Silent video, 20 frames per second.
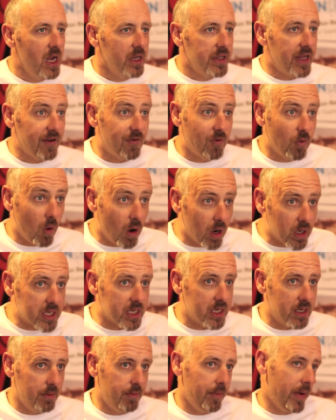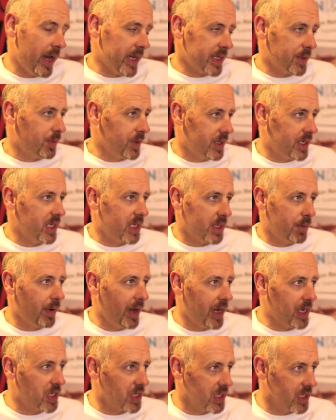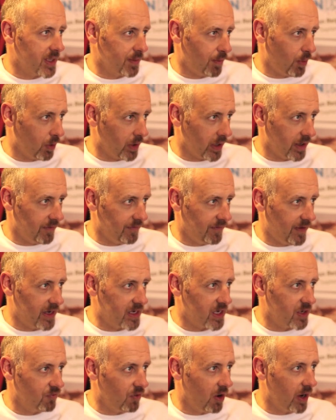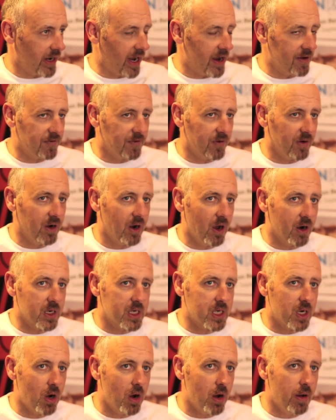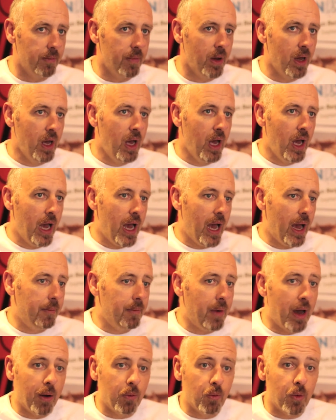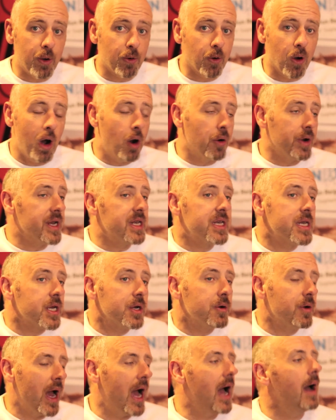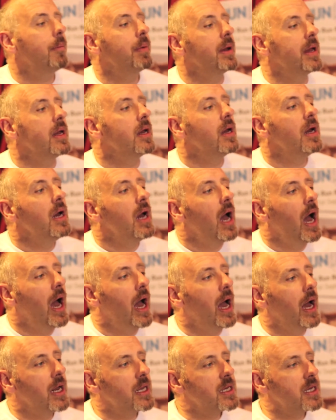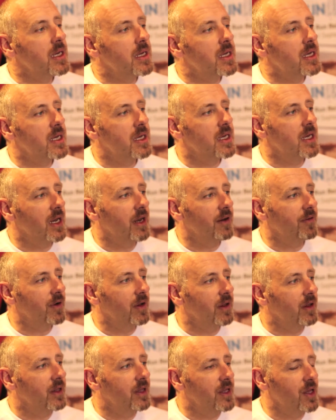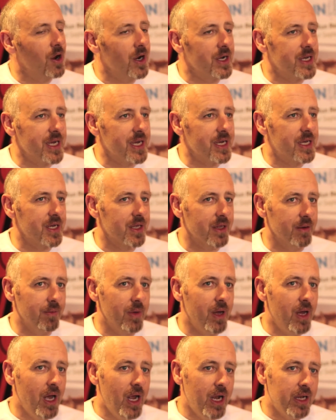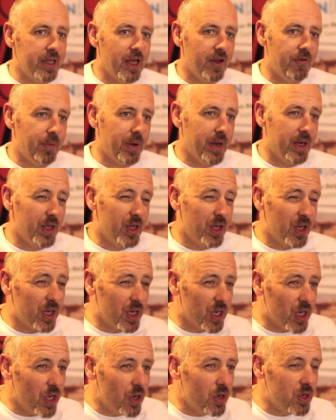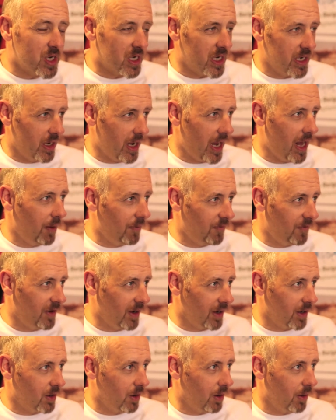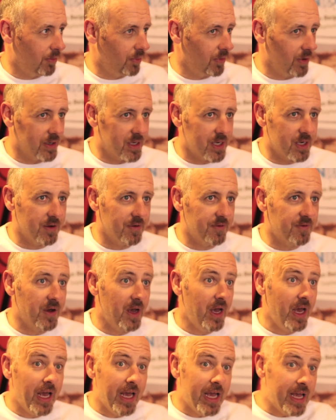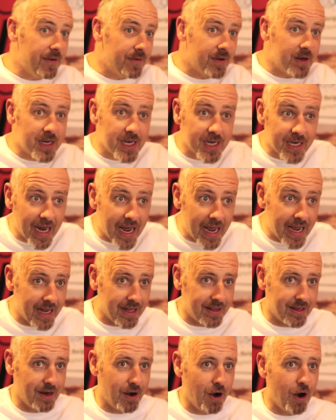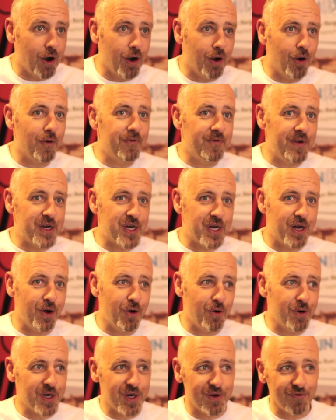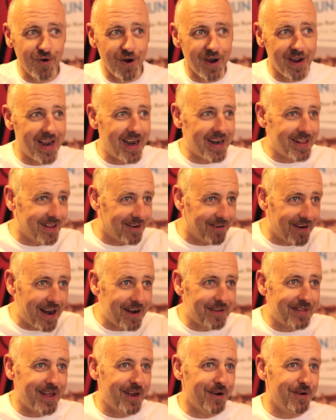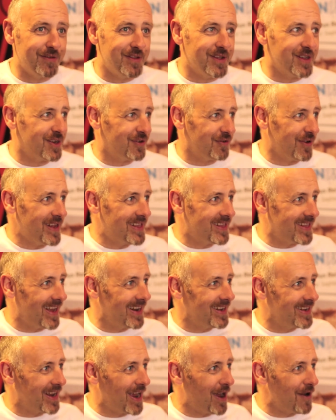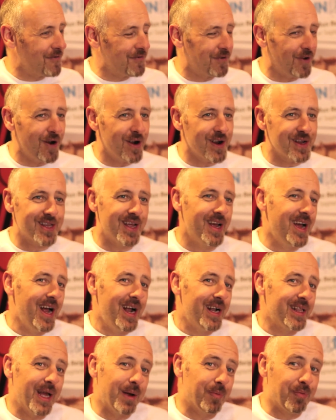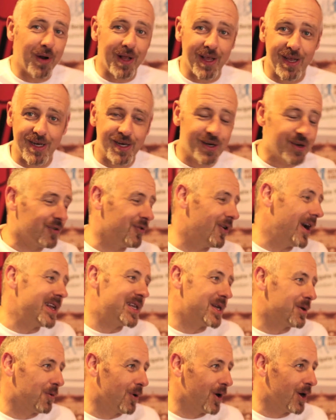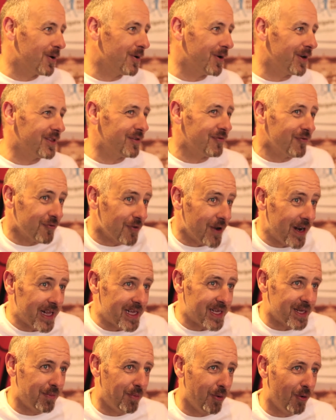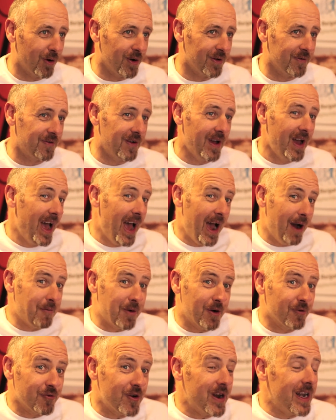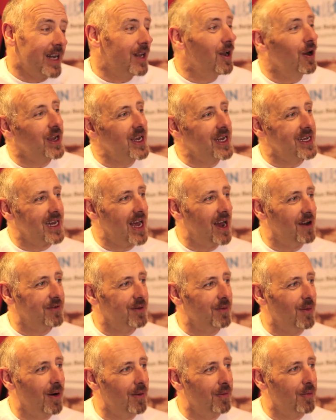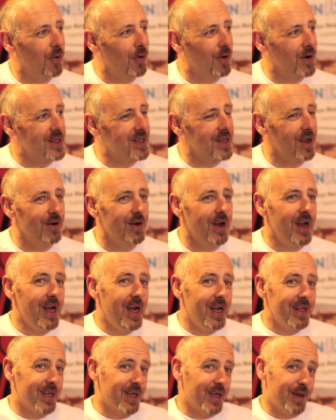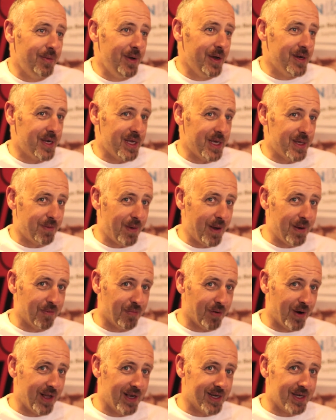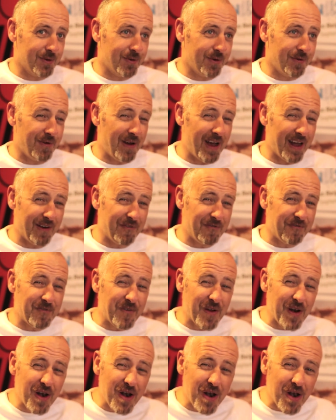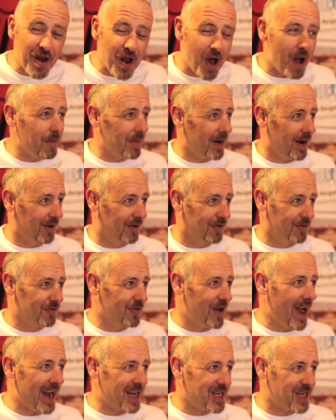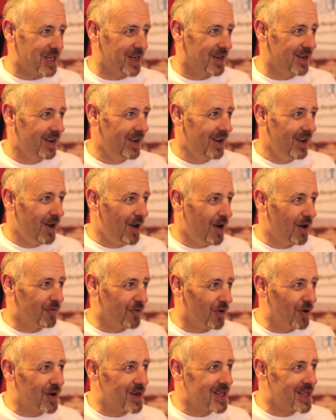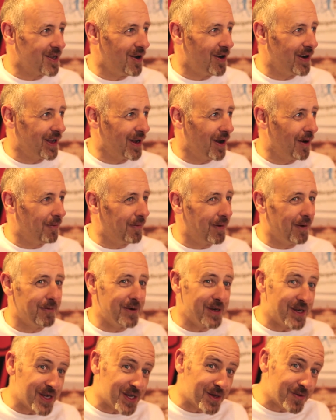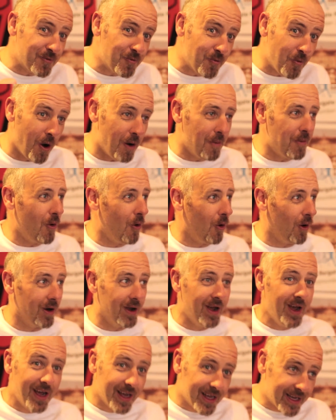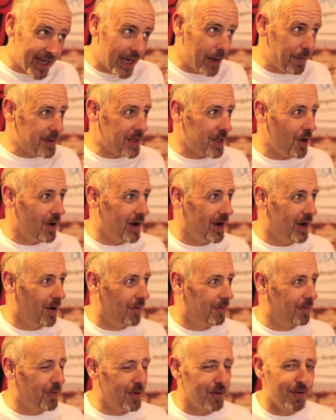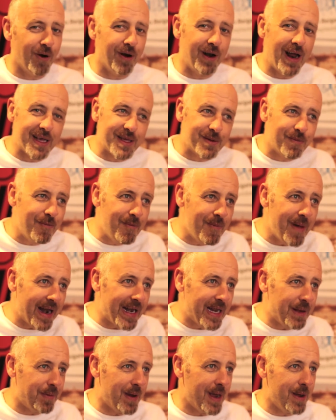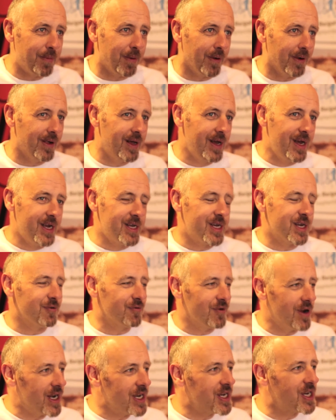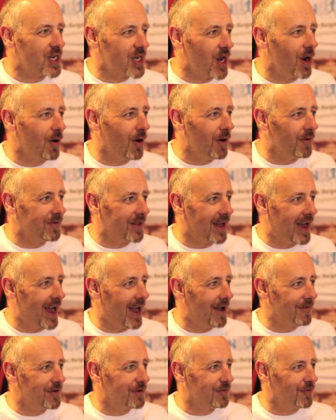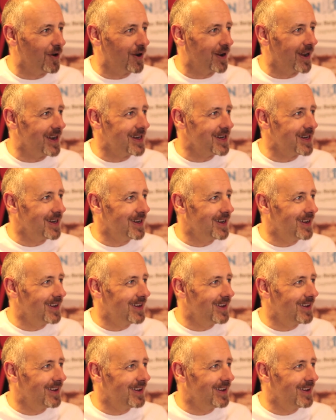They've wanted a mass participation sporting event in Reigate for a long time, and we were only too happy to deliver the idea to them. They've been hugely helpful and cooperative. Even today at our official launch in Reigate, they're out there on the streets handing out flyers. They're brilliant, great to work with, really supportive, and we're really lucky to have them on board. So the community's been brilliant. We've had a phenomenal reaction of runners signing up, and we just want more. Keep signing up. We want as many people to really show off the half in Reigate.